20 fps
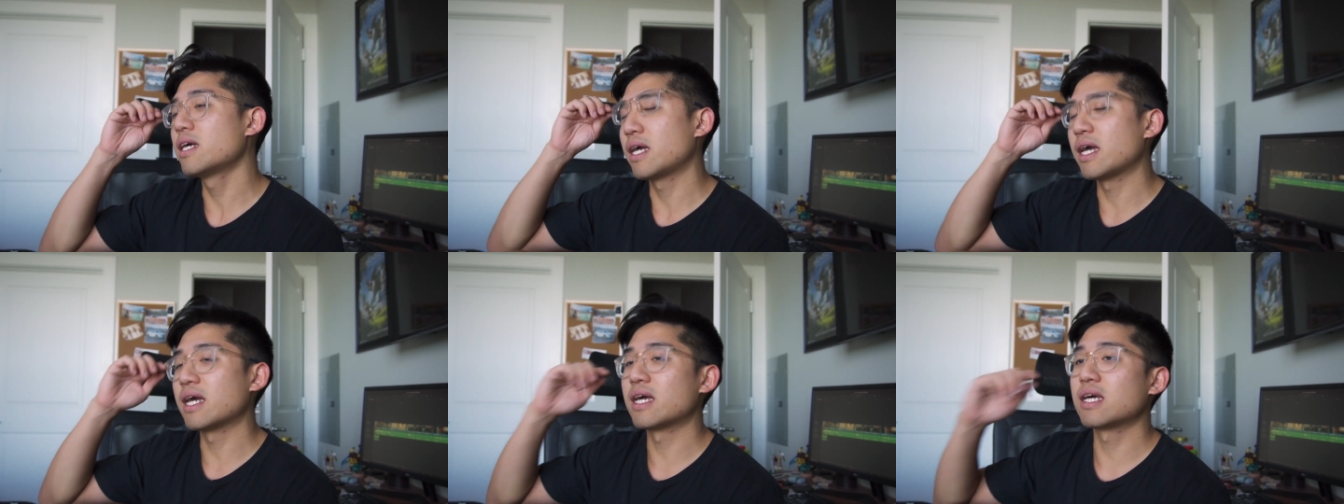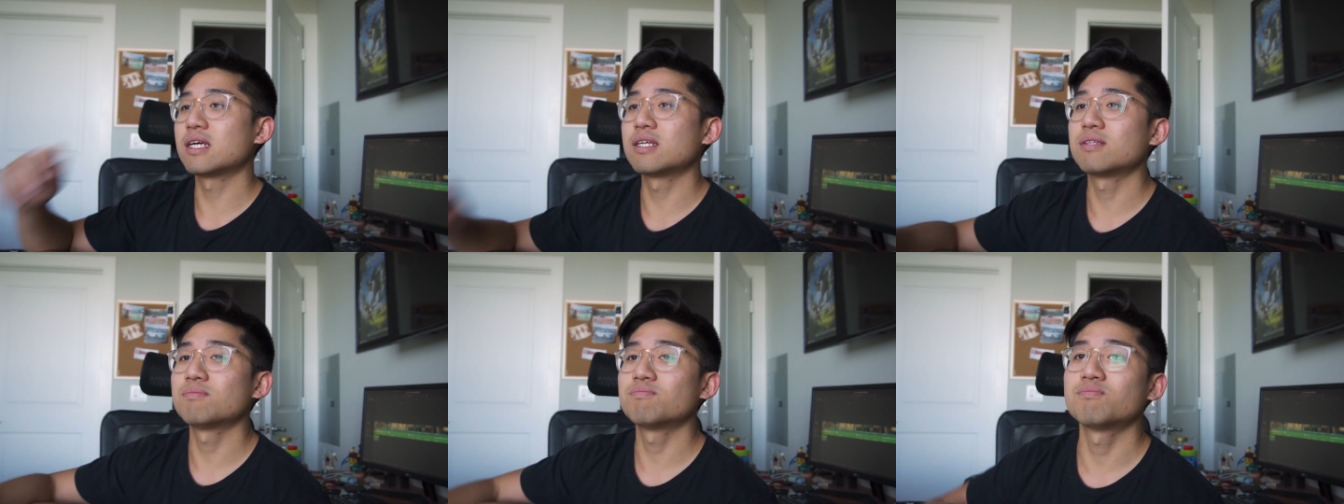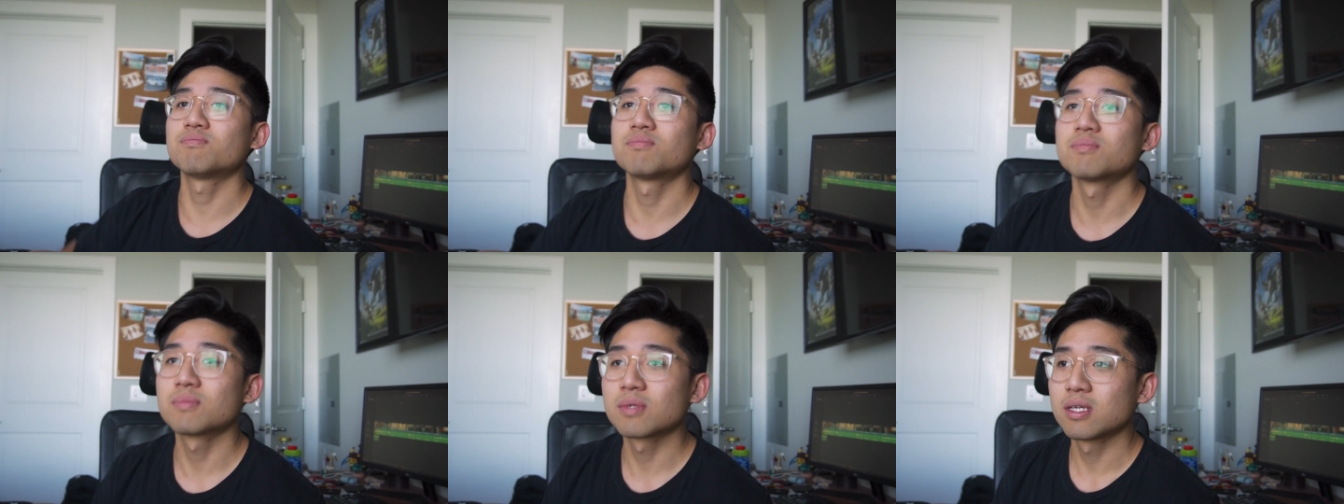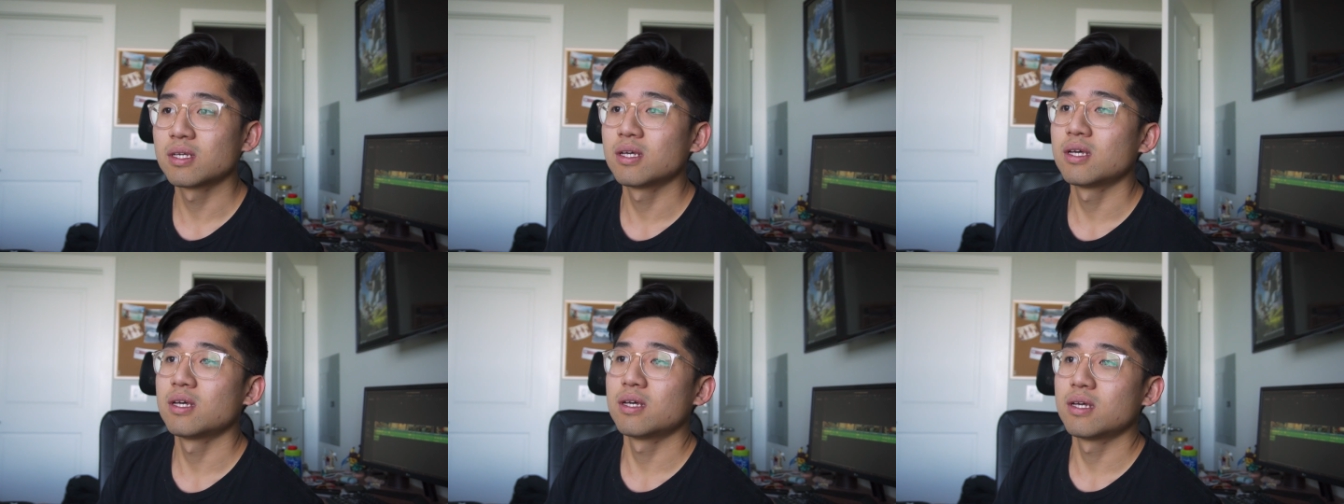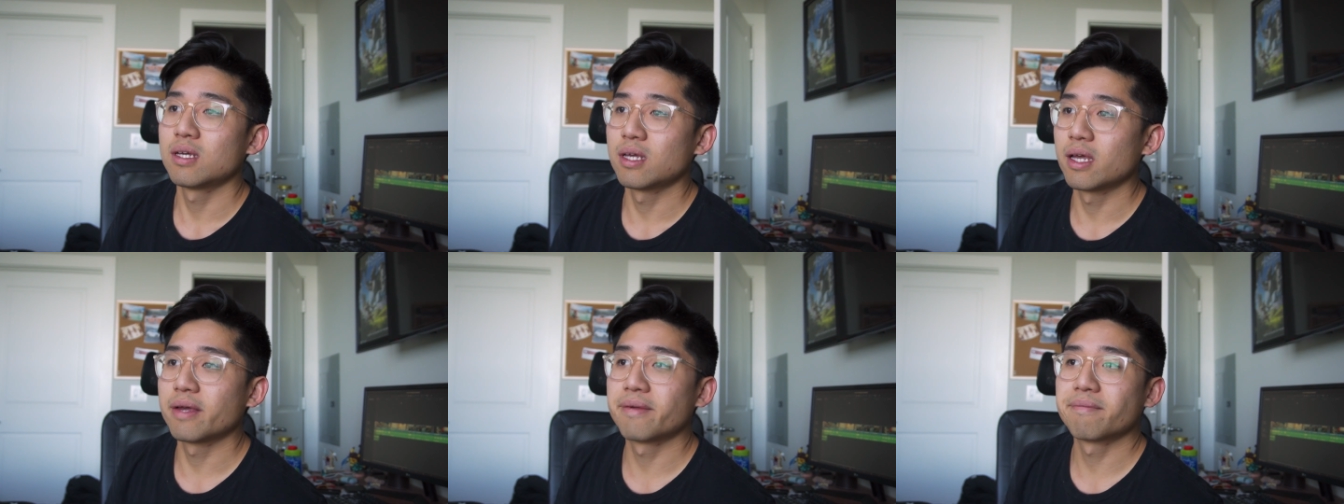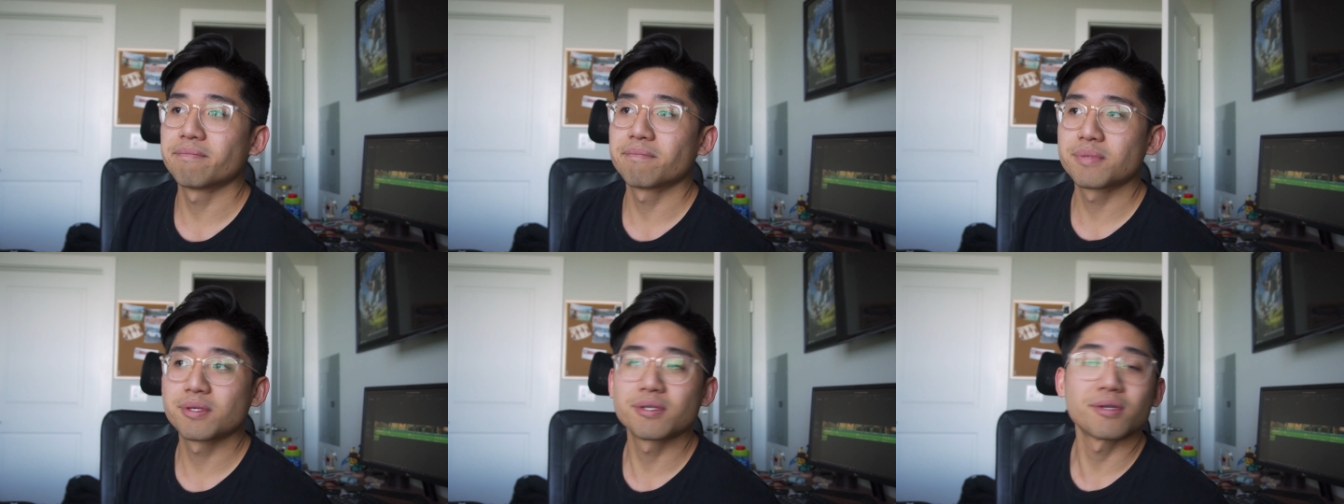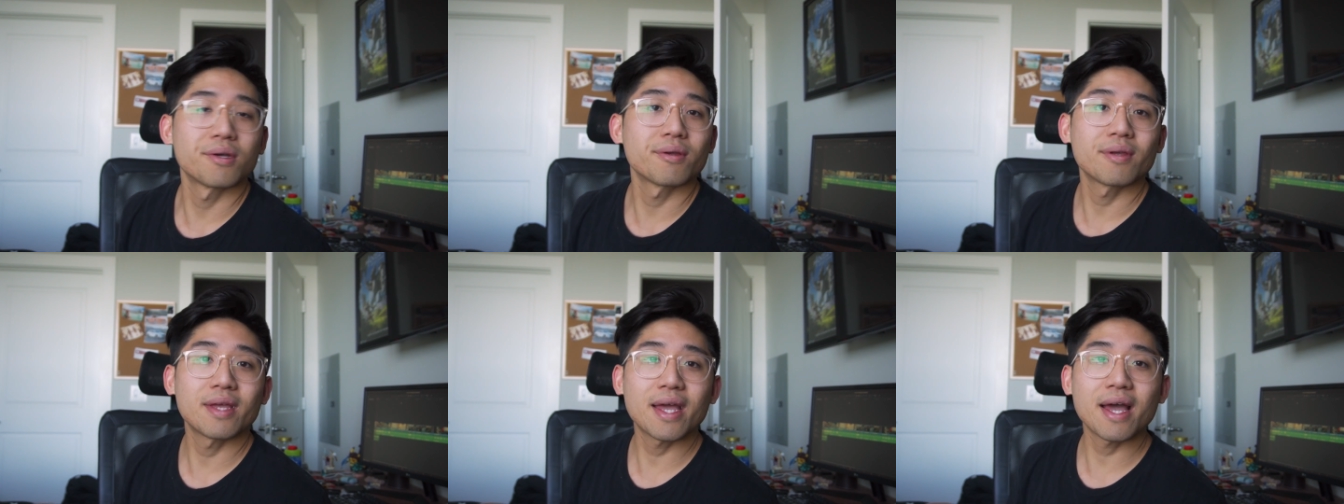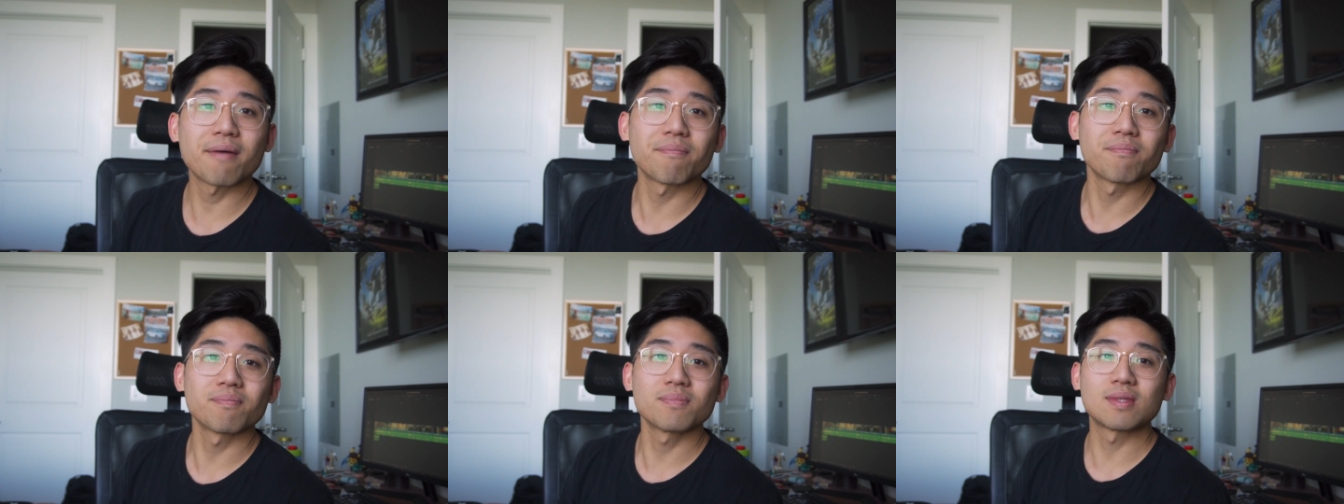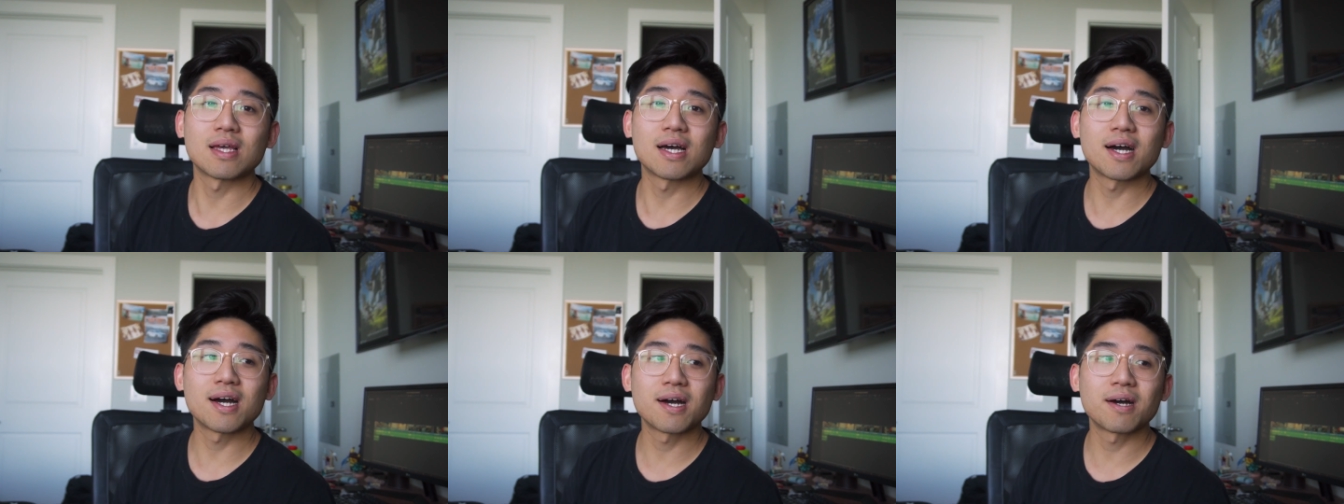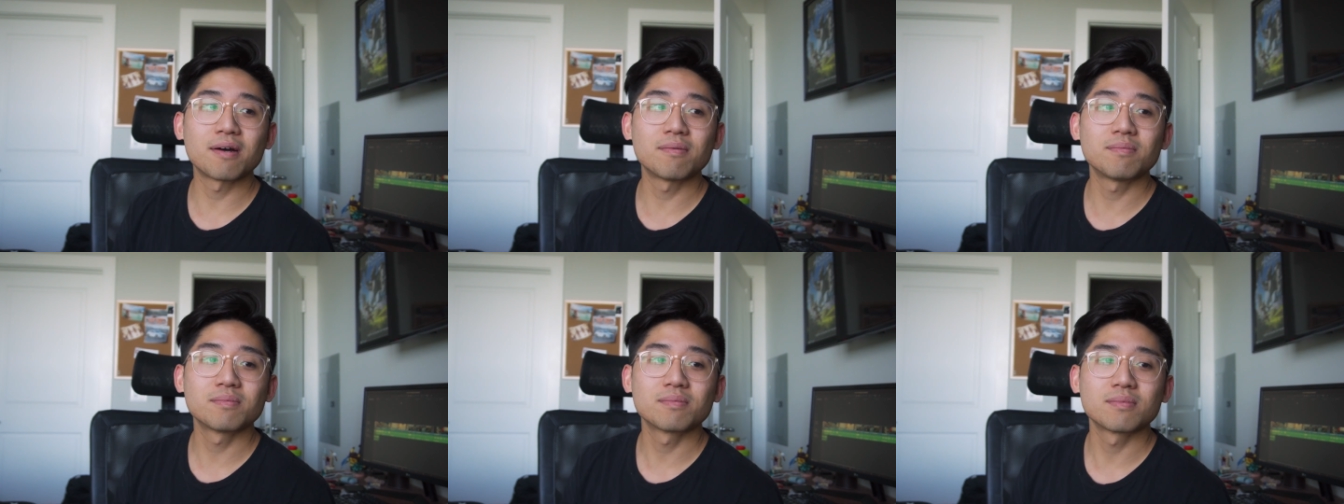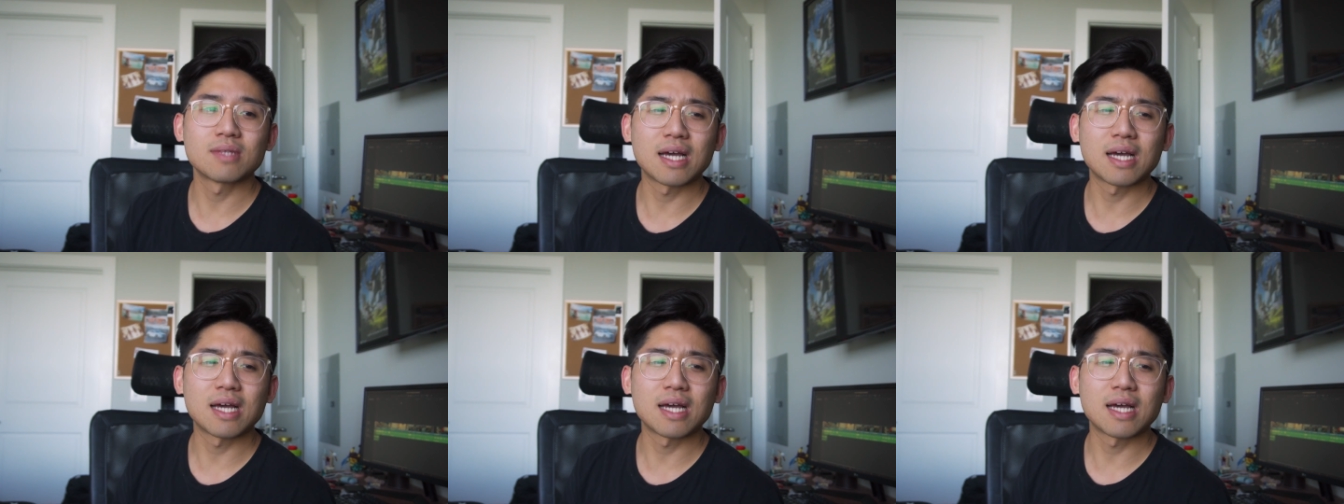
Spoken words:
And so yeah,